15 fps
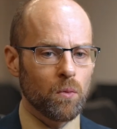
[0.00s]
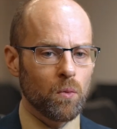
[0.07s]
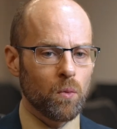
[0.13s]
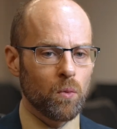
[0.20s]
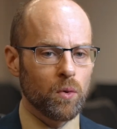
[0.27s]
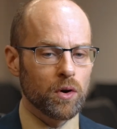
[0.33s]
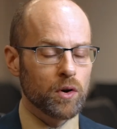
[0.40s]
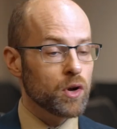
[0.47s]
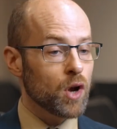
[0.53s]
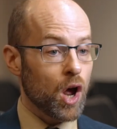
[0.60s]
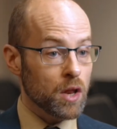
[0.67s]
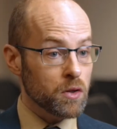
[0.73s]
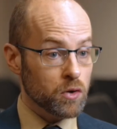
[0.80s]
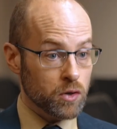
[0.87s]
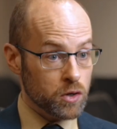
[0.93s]
we're
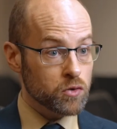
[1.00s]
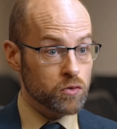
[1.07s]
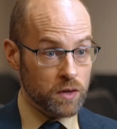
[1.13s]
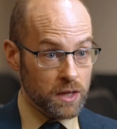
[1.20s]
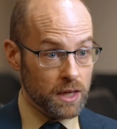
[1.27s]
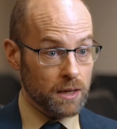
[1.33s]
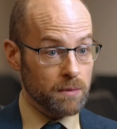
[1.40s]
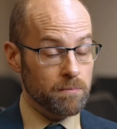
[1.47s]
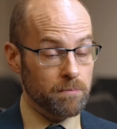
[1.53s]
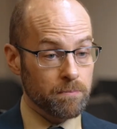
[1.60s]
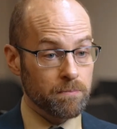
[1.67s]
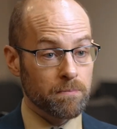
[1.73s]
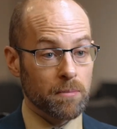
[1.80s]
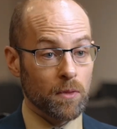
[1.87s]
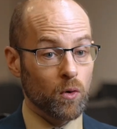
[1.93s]
not going to treat it
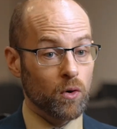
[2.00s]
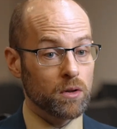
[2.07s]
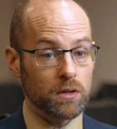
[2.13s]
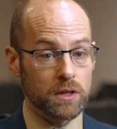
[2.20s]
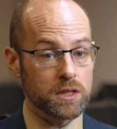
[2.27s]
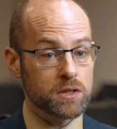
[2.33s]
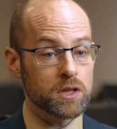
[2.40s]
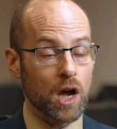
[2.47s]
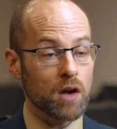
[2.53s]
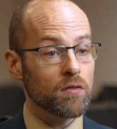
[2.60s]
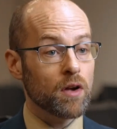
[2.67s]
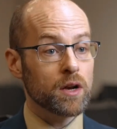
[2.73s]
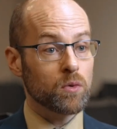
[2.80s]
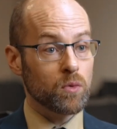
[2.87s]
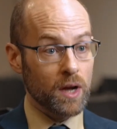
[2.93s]
or at least not
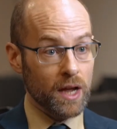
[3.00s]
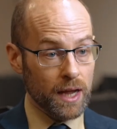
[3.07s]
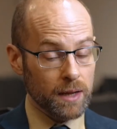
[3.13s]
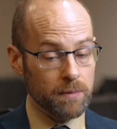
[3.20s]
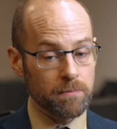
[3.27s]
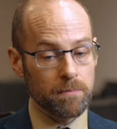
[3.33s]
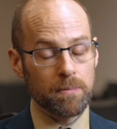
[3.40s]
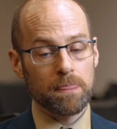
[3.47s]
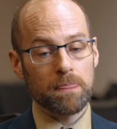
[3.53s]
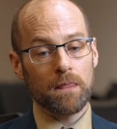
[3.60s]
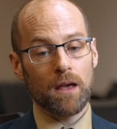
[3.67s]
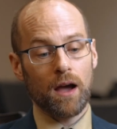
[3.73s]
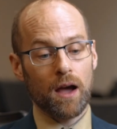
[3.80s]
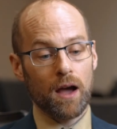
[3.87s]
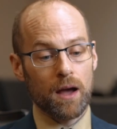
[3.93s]
right away
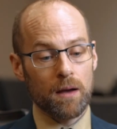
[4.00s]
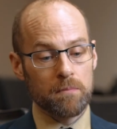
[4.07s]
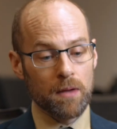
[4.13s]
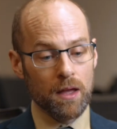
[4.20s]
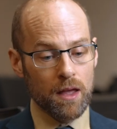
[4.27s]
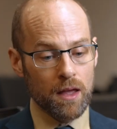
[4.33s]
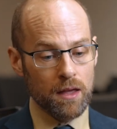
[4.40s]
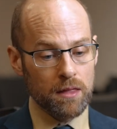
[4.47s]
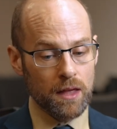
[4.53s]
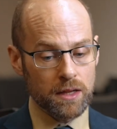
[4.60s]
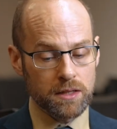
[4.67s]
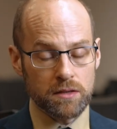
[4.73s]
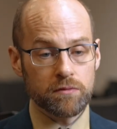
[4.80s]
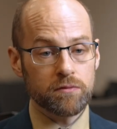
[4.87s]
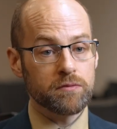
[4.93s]
um,
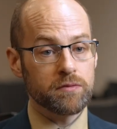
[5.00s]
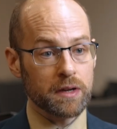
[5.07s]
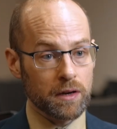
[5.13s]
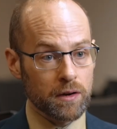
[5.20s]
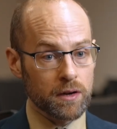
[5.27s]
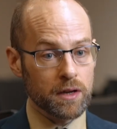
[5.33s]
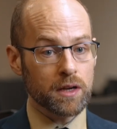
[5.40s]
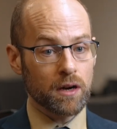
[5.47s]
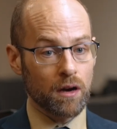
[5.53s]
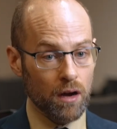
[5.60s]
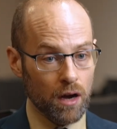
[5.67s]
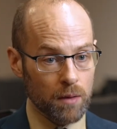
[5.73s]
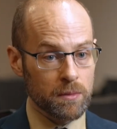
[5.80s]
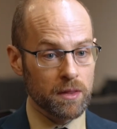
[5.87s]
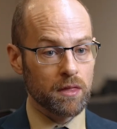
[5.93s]
that's a very
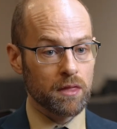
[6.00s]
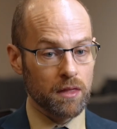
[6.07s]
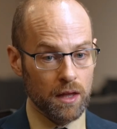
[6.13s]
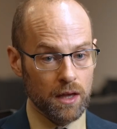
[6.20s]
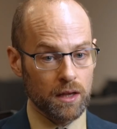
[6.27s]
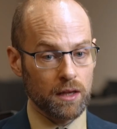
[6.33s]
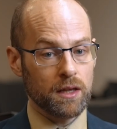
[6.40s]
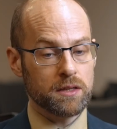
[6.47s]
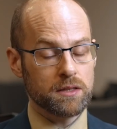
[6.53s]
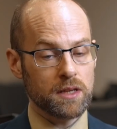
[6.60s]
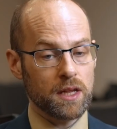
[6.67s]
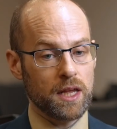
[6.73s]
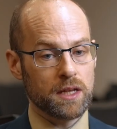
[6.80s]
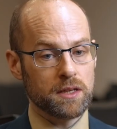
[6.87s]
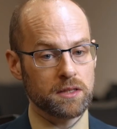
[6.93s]
common thing is
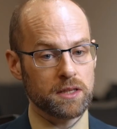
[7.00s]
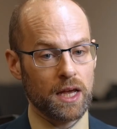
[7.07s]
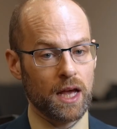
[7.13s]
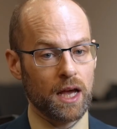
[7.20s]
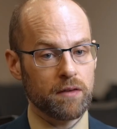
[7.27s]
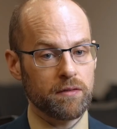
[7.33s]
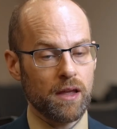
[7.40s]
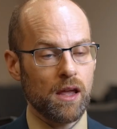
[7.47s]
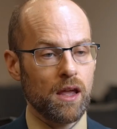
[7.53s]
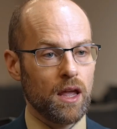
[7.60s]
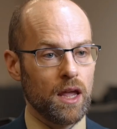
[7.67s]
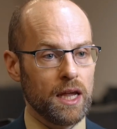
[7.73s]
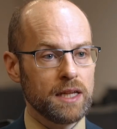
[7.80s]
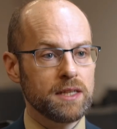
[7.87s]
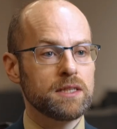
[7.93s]
is to have
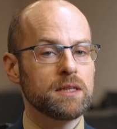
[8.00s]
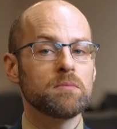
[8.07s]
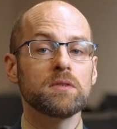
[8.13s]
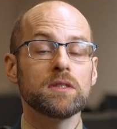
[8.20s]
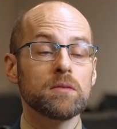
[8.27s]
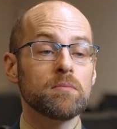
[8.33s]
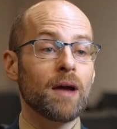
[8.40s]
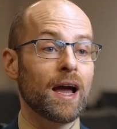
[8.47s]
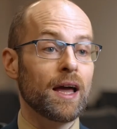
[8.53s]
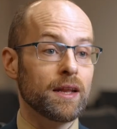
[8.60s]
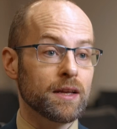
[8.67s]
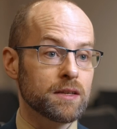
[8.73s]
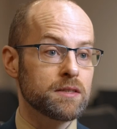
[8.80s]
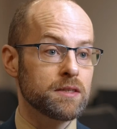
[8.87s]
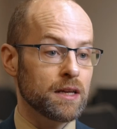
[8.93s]

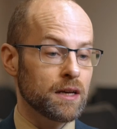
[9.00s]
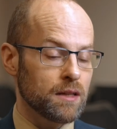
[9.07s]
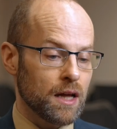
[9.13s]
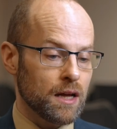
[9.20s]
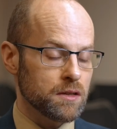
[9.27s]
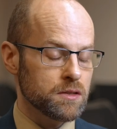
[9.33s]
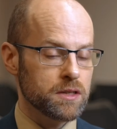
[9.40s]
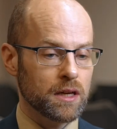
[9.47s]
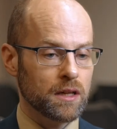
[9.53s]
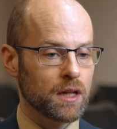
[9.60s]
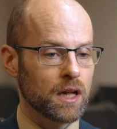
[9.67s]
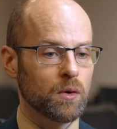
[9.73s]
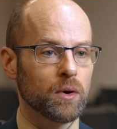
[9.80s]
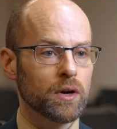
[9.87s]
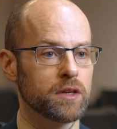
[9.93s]
asymptomatic cll
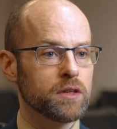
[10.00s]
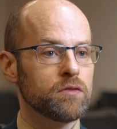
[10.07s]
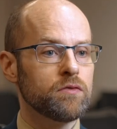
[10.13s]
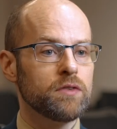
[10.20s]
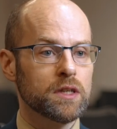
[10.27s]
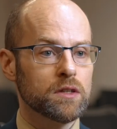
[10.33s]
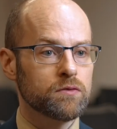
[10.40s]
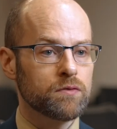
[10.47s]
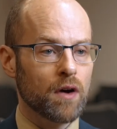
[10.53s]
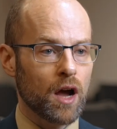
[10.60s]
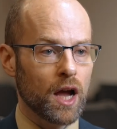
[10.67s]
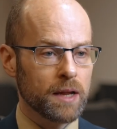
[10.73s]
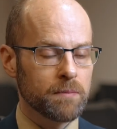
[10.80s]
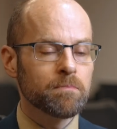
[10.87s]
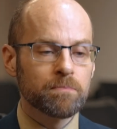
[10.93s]
cll where you feel
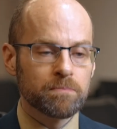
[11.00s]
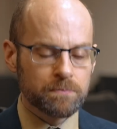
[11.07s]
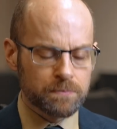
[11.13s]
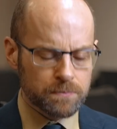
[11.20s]
fine